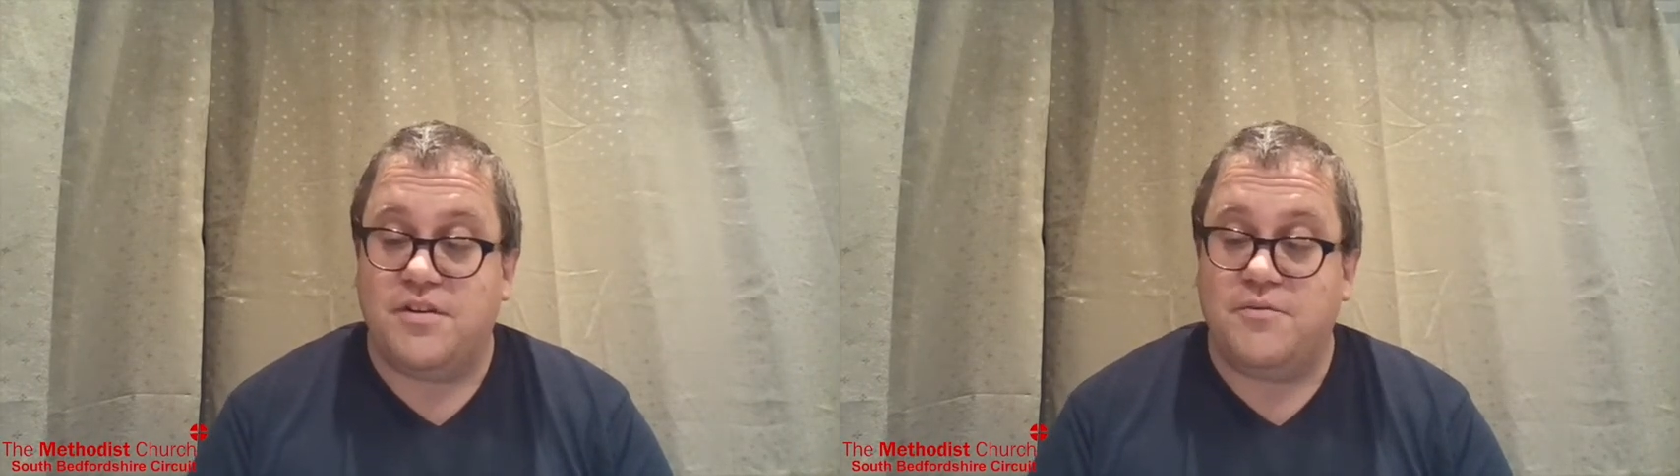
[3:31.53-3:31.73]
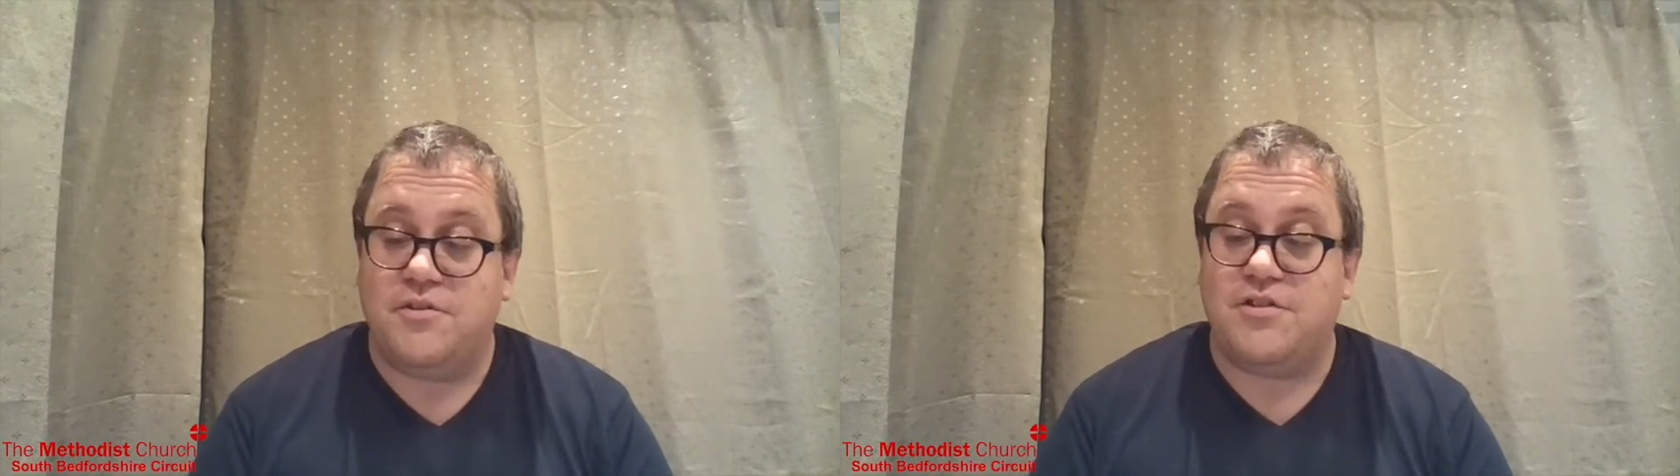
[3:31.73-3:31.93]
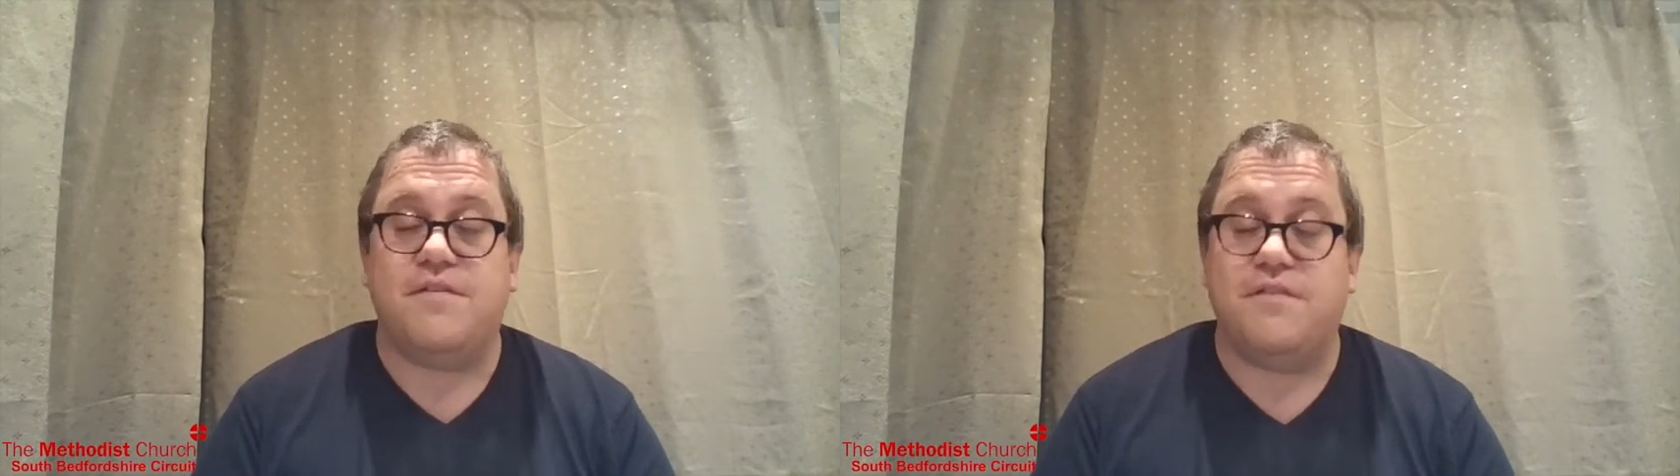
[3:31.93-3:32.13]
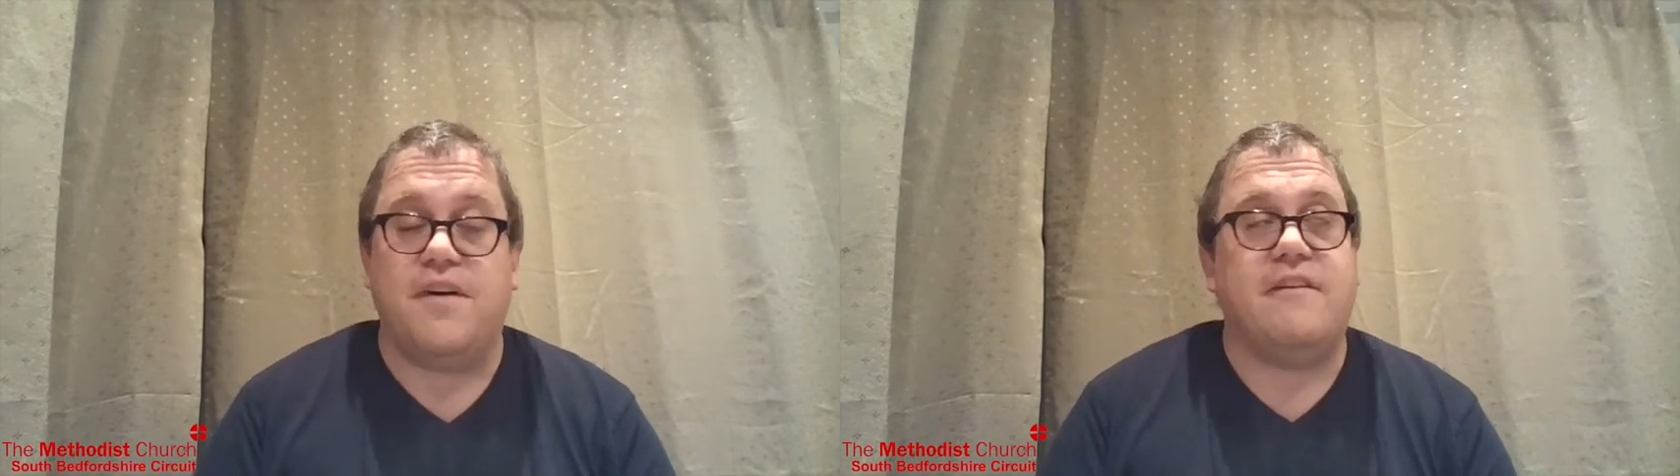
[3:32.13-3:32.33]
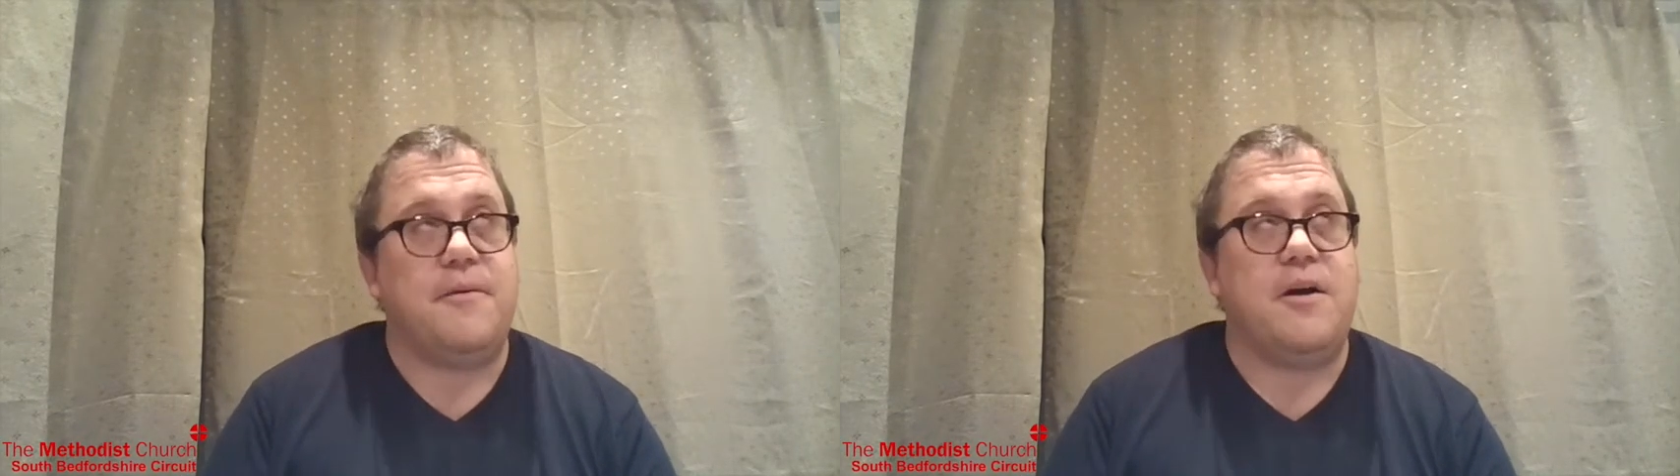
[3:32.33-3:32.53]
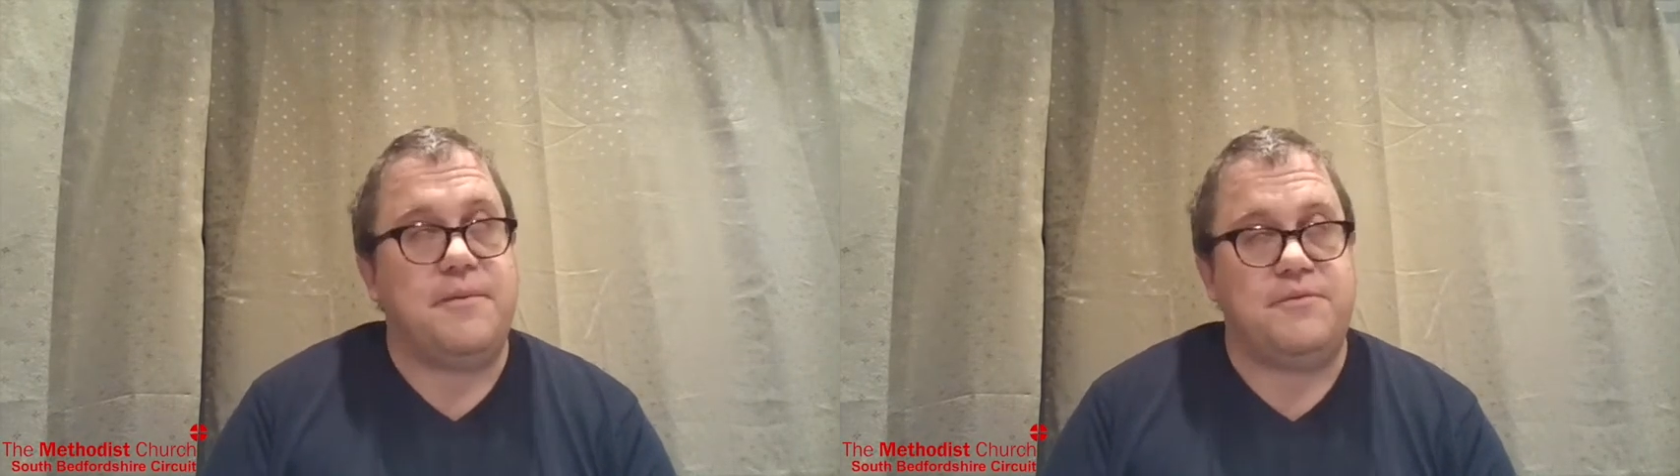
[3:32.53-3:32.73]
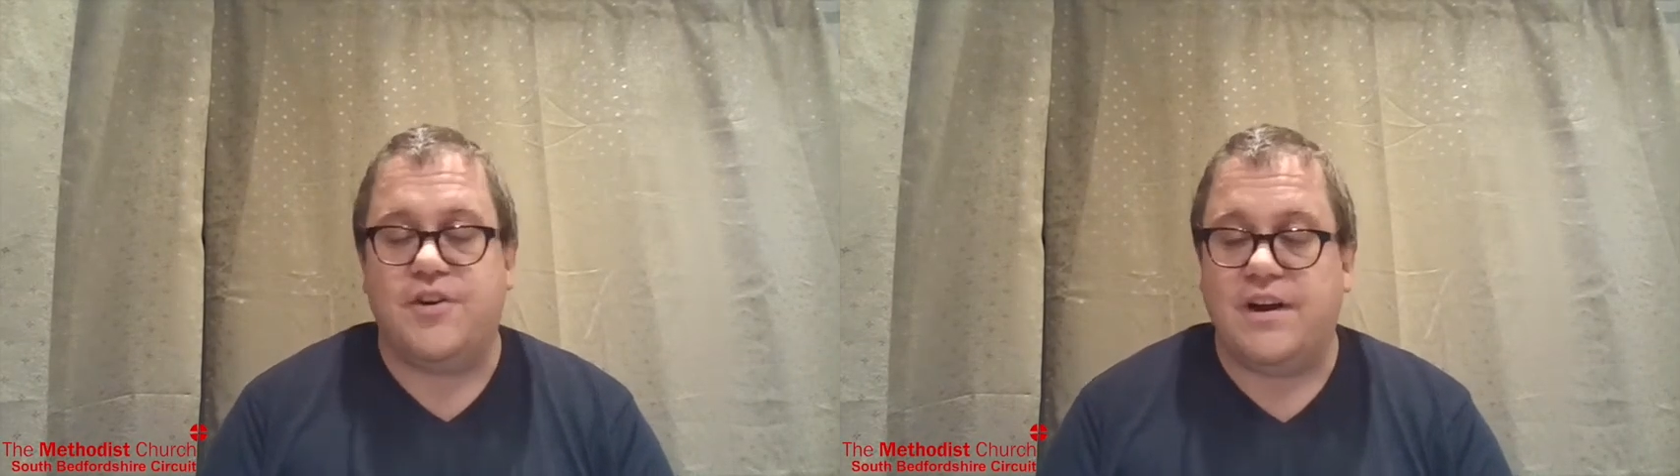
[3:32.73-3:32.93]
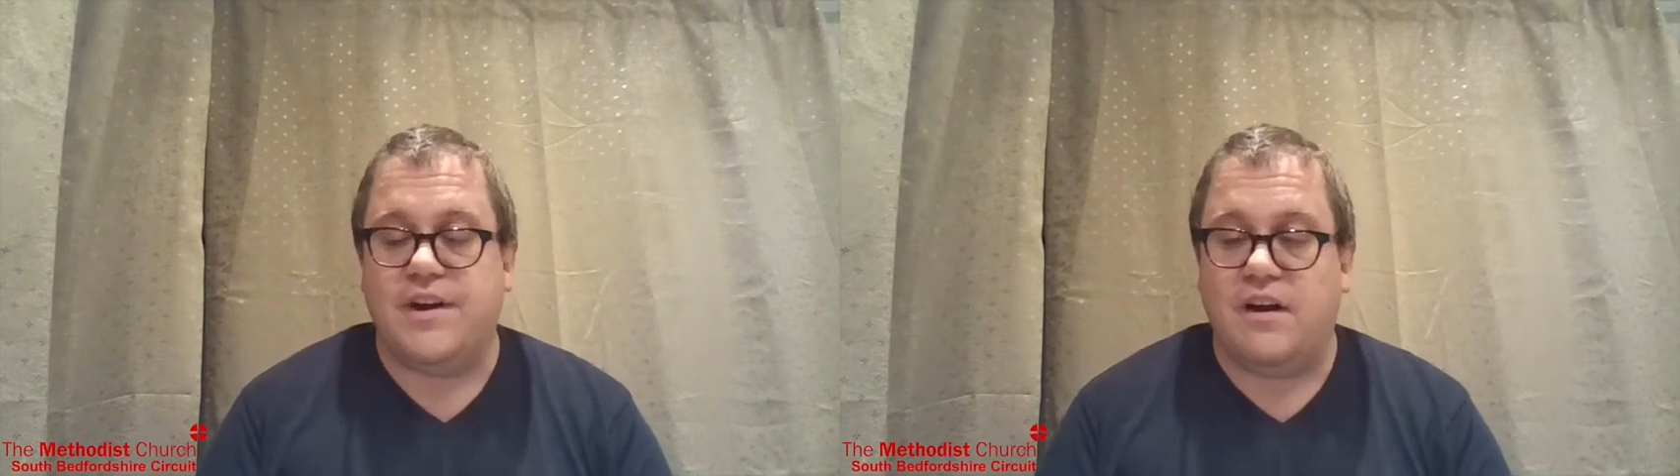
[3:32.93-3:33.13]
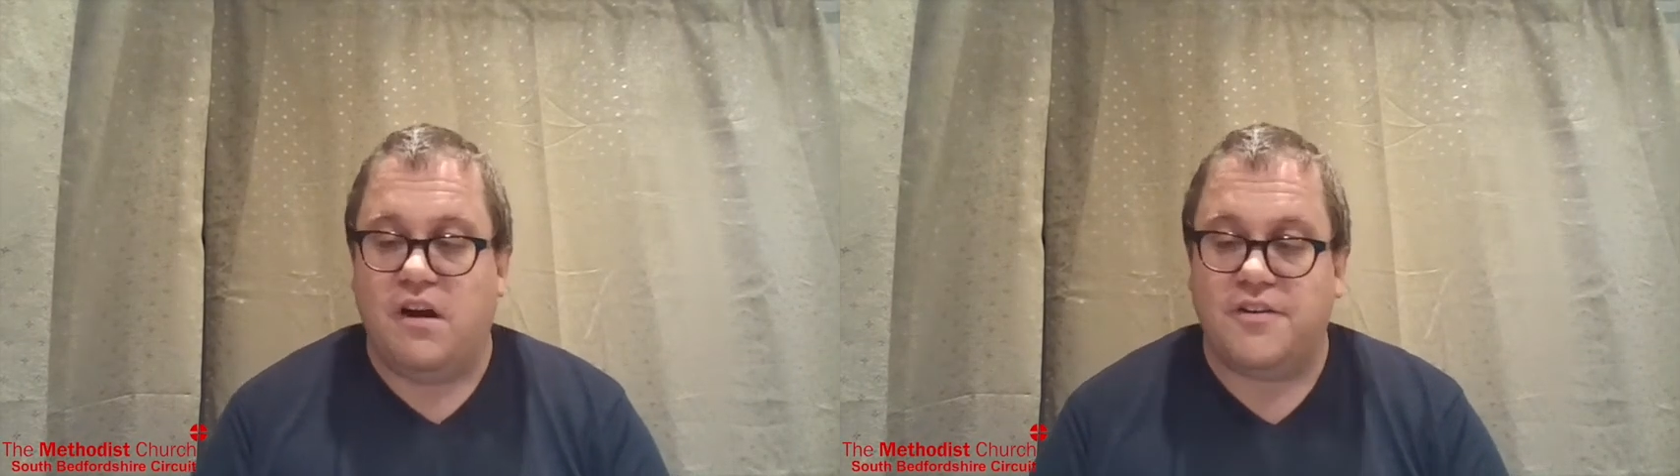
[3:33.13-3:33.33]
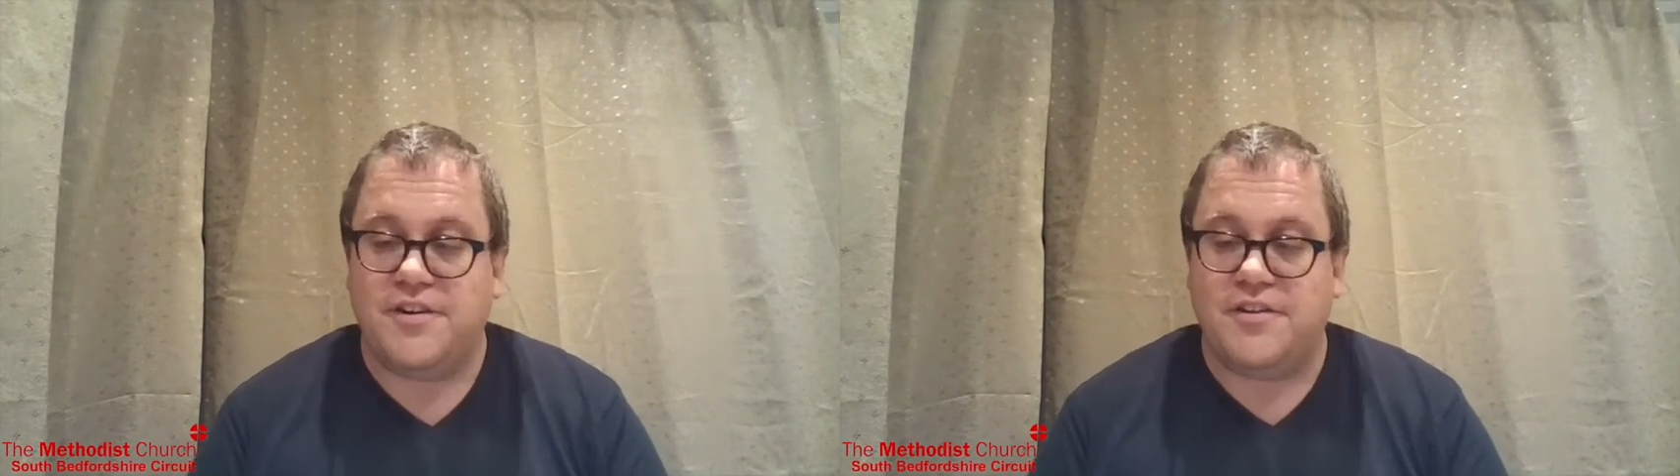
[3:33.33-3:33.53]
which so far I'm enjoying a
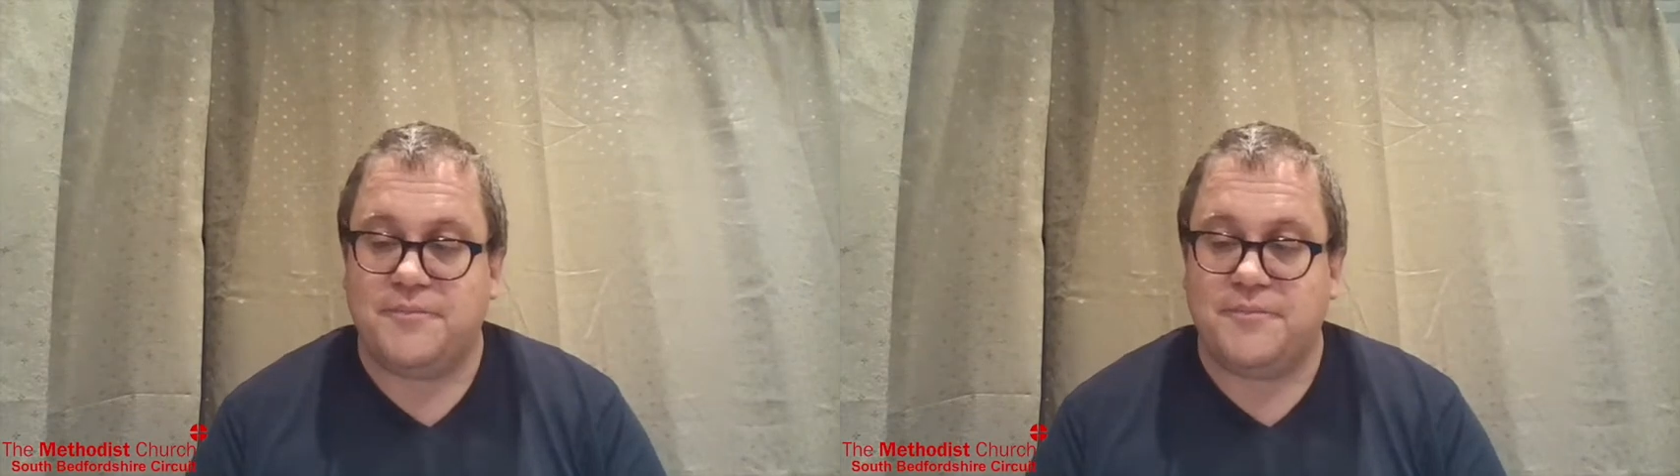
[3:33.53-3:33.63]
lot,